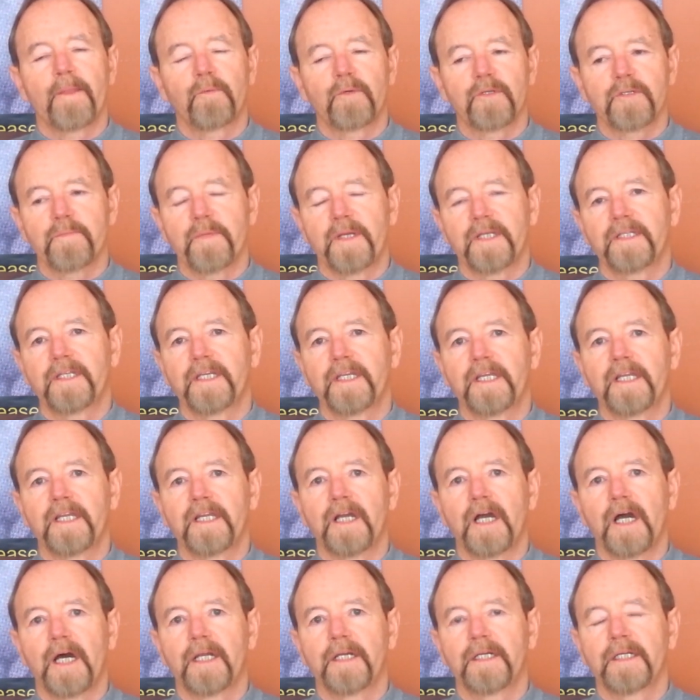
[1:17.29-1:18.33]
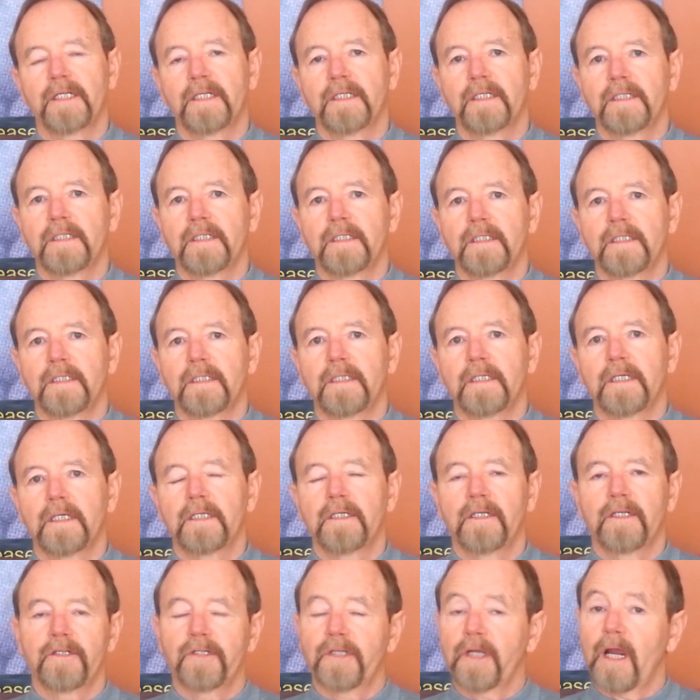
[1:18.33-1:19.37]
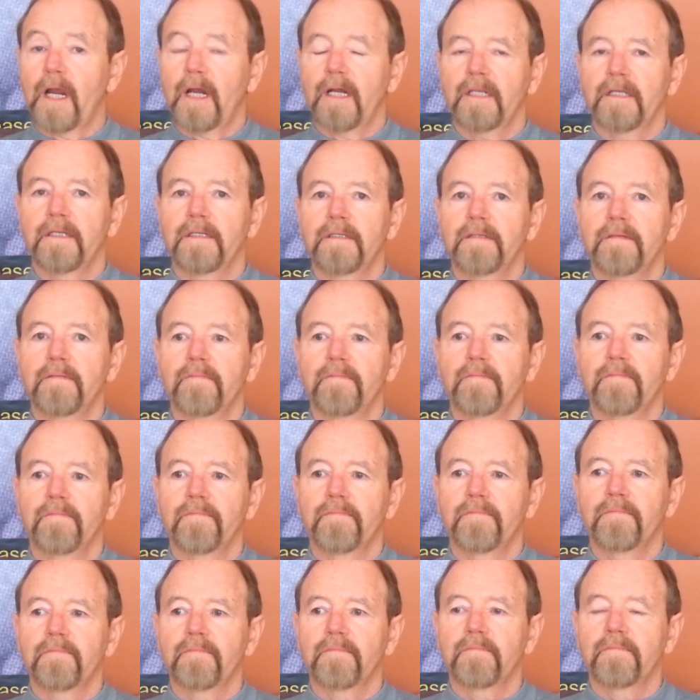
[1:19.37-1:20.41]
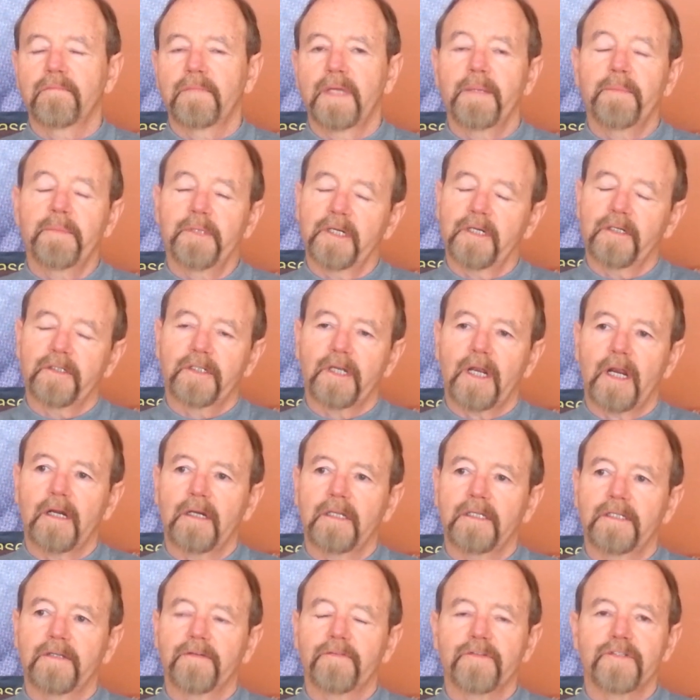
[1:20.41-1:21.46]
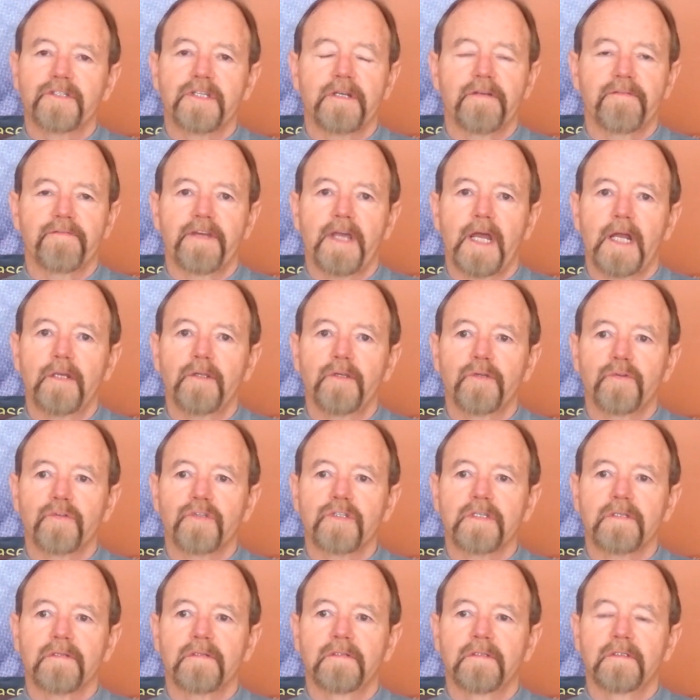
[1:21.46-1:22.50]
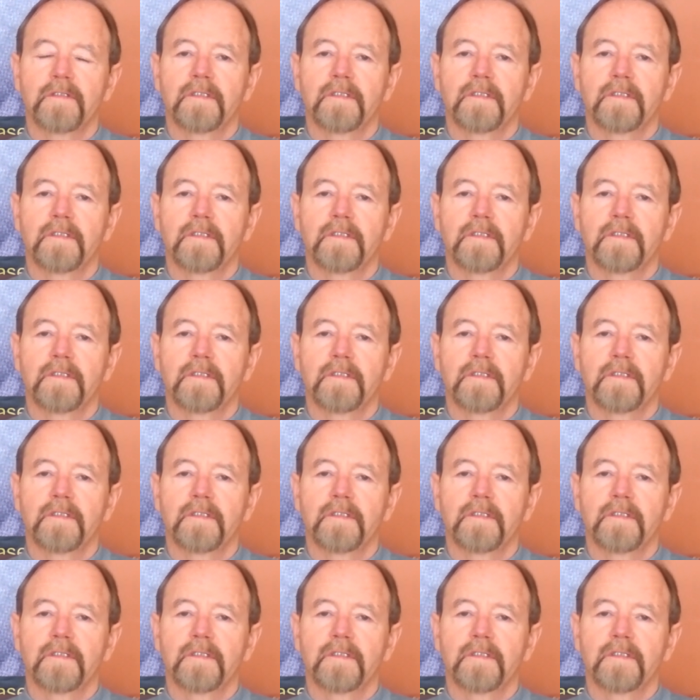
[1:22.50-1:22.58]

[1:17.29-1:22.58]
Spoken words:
which meant taking on maybe an entirely different set of values,